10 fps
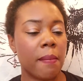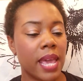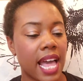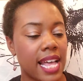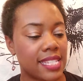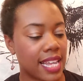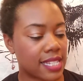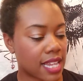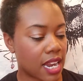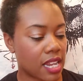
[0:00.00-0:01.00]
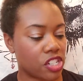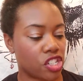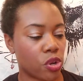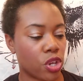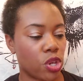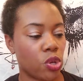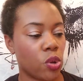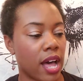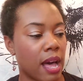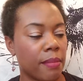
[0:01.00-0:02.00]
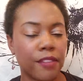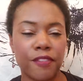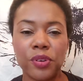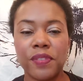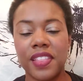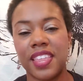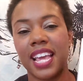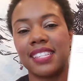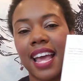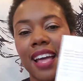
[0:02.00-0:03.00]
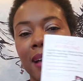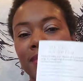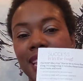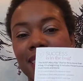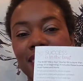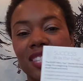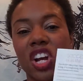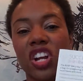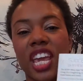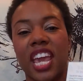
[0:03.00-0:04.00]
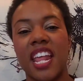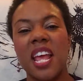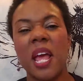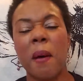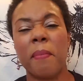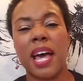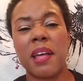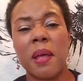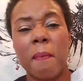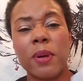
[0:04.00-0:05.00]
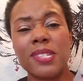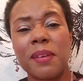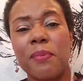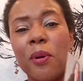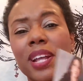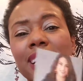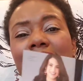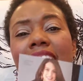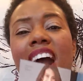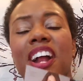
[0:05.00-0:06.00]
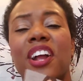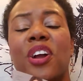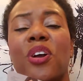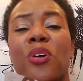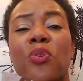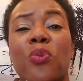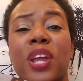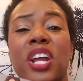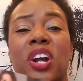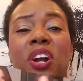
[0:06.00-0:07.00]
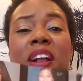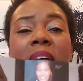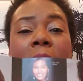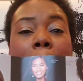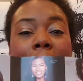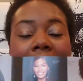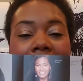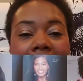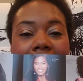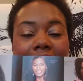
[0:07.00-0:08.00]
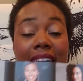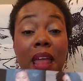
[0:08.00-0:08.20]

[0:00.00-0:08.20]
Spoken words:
because it's going to show you a few of the things that comes in the starter kit, but most importantly, our career path.